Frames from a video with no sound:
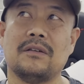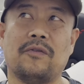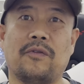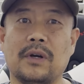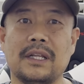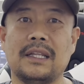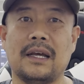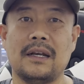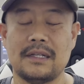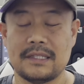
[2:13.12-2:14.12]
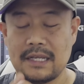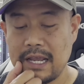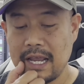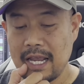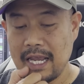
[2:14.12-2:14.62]
$14.
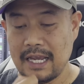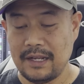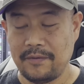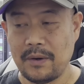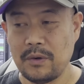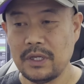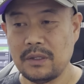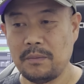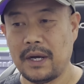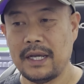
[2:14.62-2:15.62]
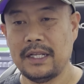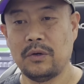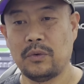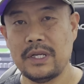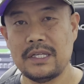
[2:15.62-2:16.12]
And if I'm going to buy the
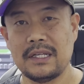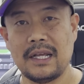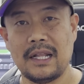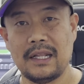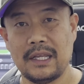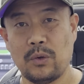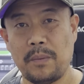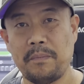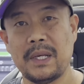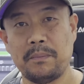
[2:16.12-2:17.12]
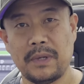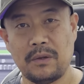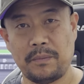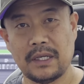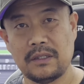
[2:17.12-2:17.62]
original equipment
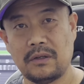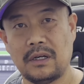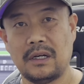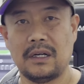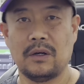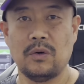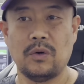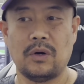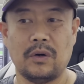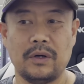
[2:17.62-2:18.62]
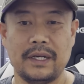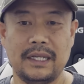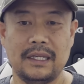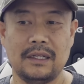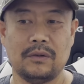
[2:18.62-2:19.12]
manufacturer, or
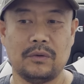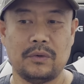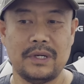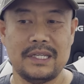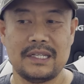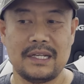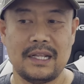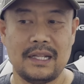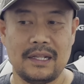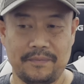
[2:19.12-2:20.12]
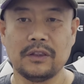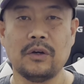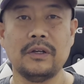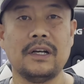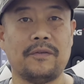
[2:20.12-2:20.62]
the original
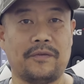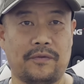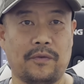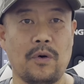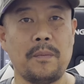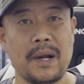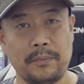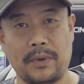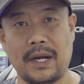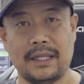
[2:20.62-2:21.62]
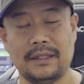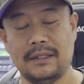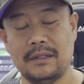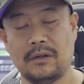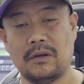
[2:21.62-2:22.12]
toner for my
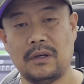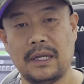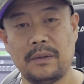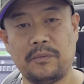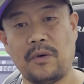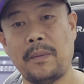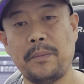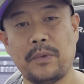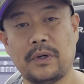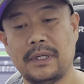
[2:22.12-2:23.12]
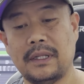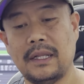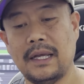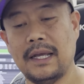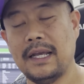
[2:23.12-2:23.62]
brand and for my model,
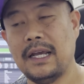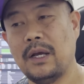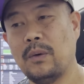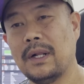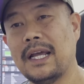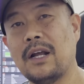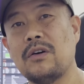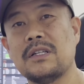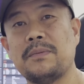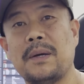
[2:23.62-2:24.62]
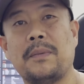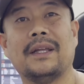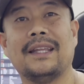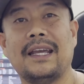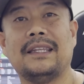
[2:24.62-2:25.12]
it was gonna cost me
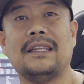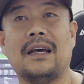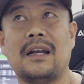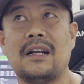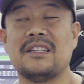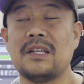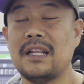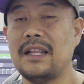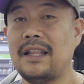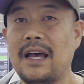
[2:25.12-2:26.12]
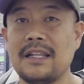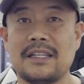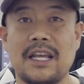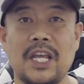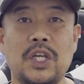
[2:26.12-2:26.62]
about $80. That's
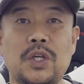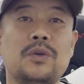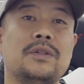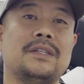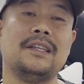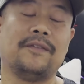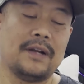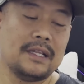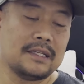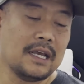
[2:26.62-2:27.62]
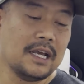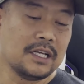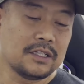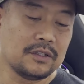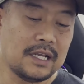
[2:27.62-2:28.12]
a huge difference.
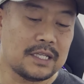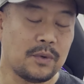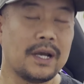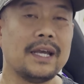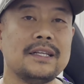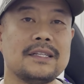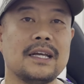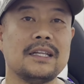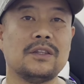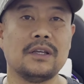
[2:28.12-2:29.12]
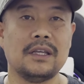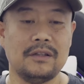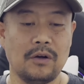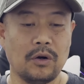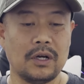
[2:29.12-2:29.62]
So that's why I decided to
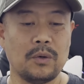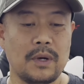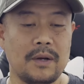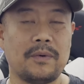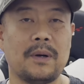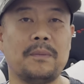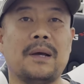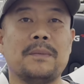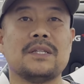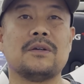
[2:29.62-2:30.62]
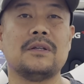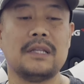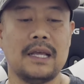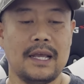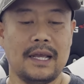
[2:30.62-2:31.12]
order one from Amazon,
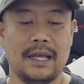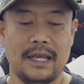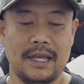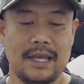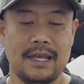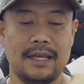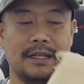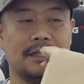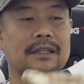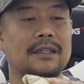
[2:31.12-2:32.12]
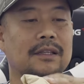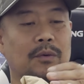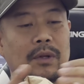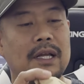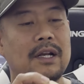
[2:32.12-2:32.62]
and
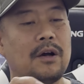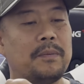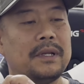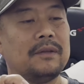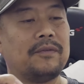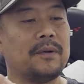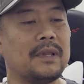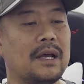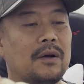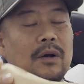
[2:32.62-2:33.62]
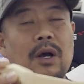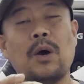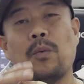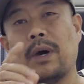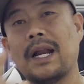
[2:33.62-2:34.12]
we're gonna open it from now.
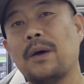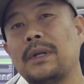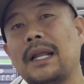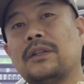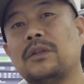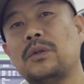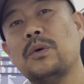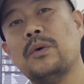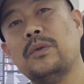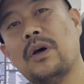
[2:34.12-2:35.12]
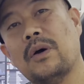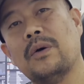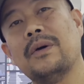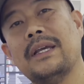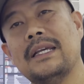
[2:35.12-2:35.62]
What I would like to do
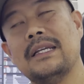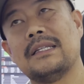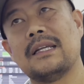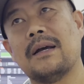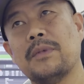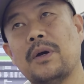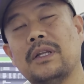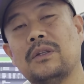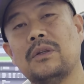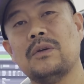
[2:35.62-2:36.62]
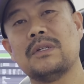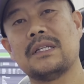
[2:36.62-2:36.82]
though is I'm going to do